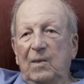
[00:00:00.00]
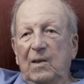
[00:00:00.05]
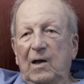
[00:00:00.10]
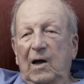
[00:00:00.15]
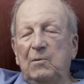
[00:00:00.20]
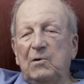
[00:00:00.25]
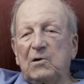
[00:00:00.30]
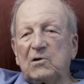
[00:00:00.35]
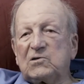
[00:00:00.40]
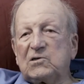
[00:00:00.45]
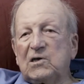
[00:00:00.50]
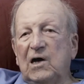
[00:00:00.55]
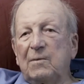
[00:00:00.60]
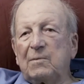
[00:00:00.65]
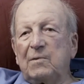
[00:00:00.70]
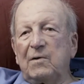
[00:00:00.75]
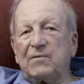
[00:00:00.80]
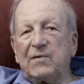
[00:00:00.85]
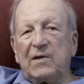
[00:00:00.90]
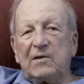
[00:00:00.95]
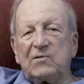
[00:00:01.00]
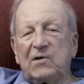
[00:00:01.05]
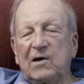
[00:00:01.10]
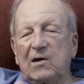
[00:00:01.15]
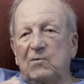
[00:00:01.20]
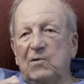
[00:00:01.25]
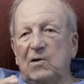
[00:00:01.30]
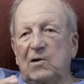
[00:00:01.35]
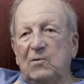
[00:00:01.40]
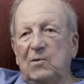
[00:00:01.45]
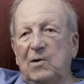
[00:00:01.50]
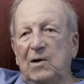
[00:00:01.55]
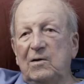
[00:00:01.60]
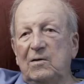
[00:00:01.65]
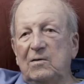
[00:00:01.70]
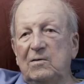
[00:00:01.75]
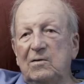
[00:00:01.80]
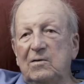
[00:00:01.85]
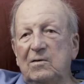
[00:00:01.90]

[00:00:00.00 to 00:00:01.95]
I would have shot them if they tried to run away.